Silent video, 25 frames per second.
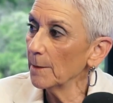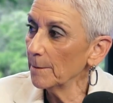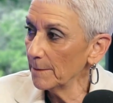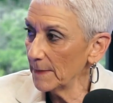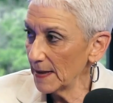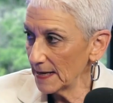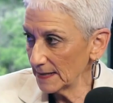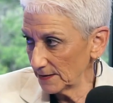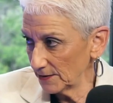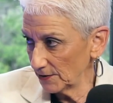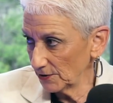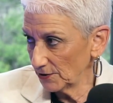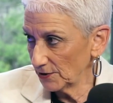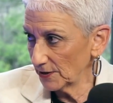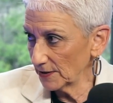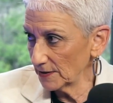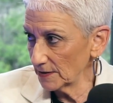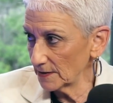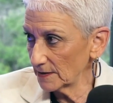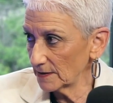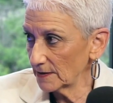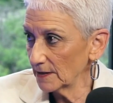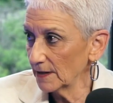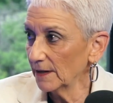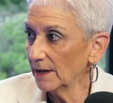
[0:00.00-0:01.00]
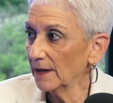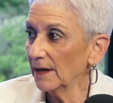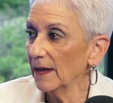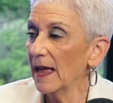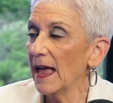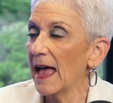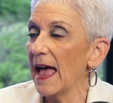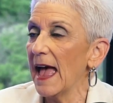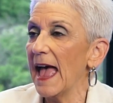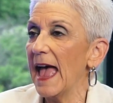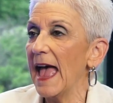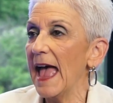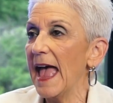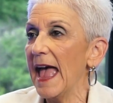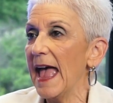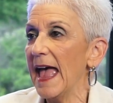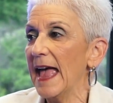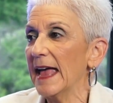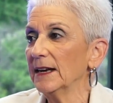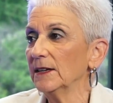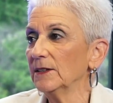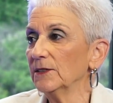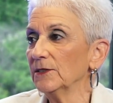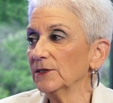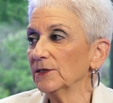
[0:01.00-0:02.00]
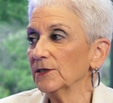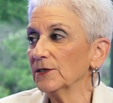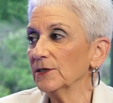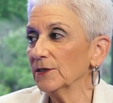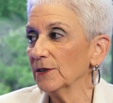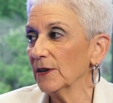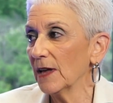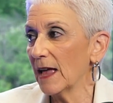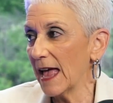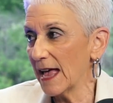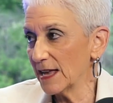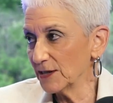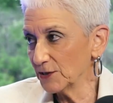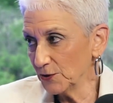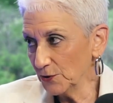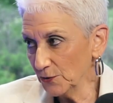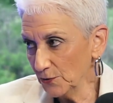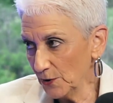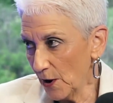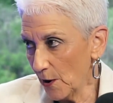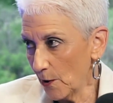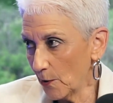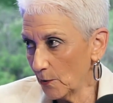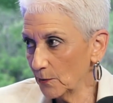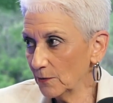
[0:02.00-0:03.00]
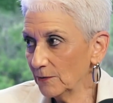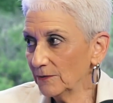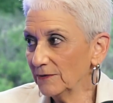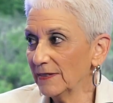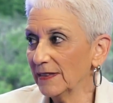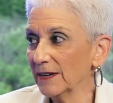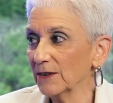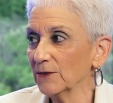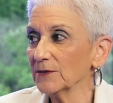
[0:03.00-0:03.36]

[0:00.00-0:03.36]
messages. And as you know,